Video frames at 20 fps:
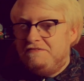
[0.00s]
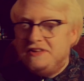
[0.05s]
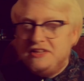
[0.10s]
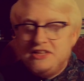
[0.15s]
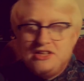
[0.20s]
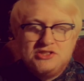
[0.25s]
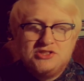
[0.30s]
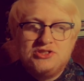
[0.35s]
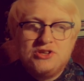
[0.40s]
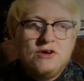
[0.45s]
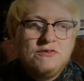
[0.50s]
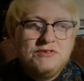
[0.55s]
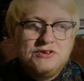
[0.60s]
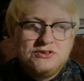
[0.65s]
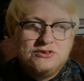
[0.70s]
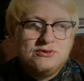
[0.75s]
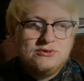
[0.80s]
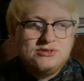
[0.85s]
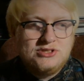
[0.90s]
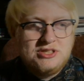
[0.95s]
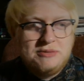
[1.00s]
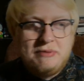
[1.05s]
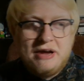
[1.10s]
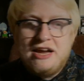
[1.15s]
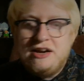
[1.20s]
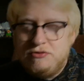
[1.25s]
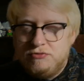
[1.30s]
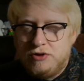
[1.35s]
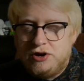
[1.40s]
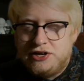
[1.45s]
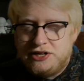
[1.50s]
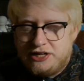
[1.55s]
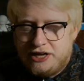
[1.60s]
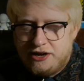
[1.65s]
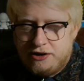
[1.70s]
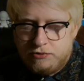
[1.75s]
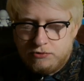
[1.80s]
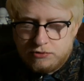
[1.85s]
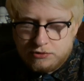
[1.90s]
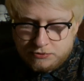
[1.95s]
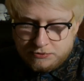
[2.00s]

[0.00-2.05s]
philosophical debate right now,